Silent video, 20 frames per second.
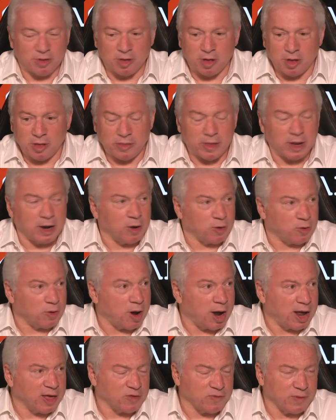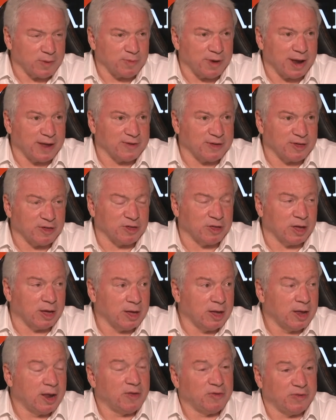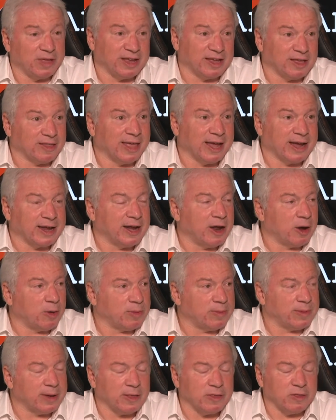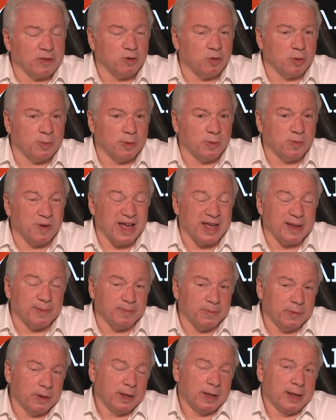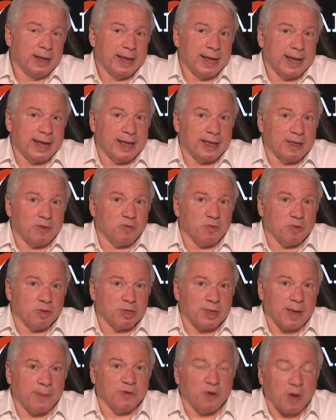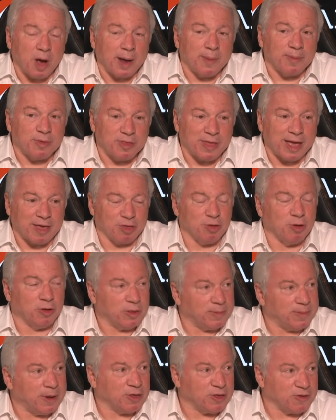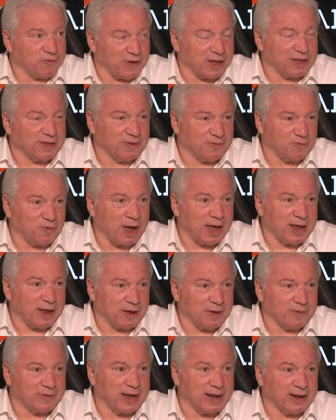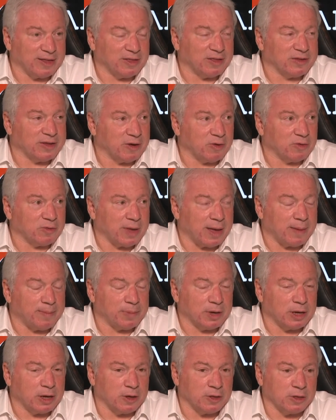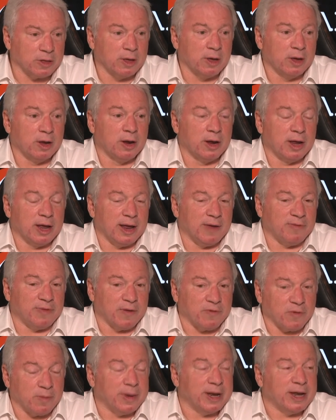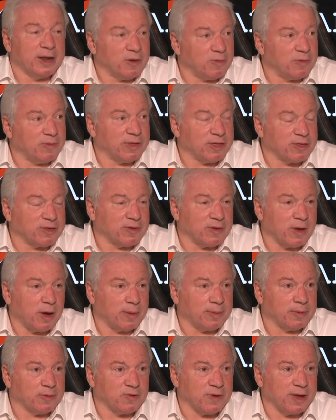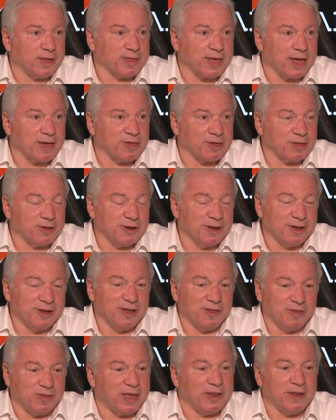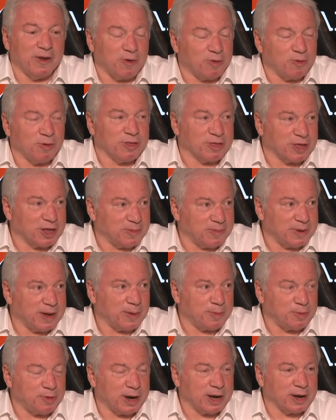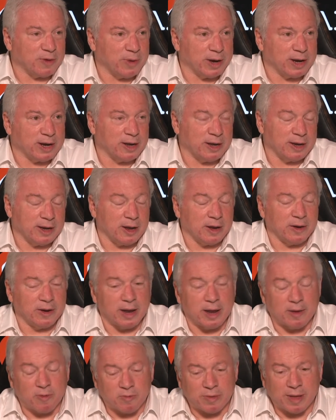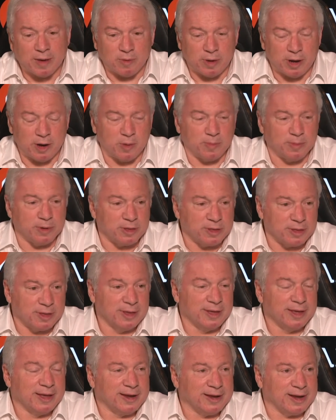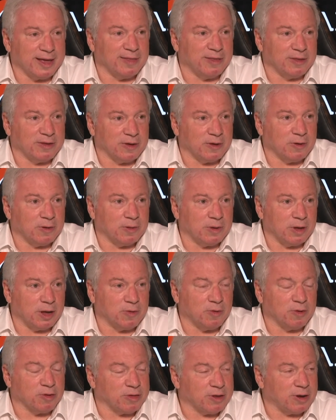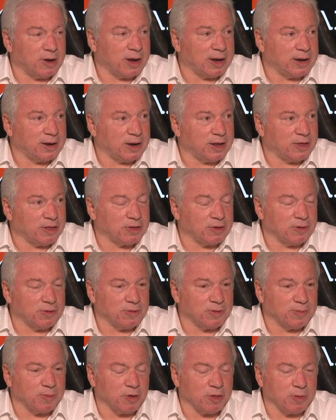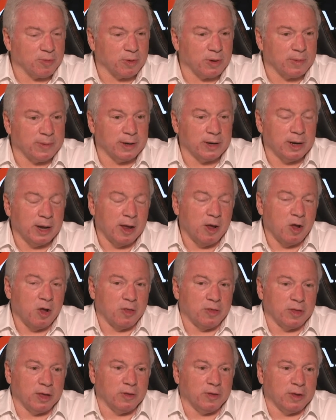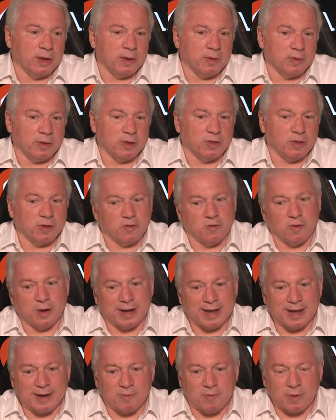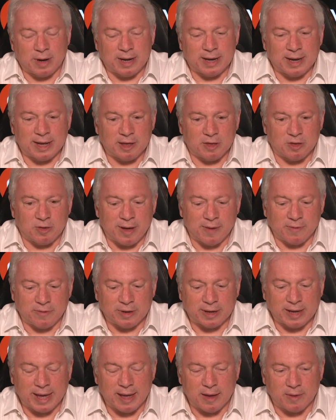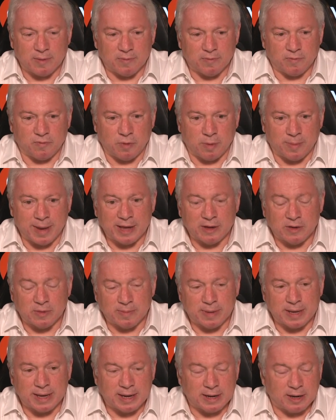their local high street practitioner, thinking they can help them out in the normal way. And sometimes that's not the most effective way of getting the deal done, because if they're familiar with this type of transaction, then they're always going to be able to operate quickly, and that will help us get the deal across the line as soon as possible. I mean, the trick here really is you have to get from A to B in the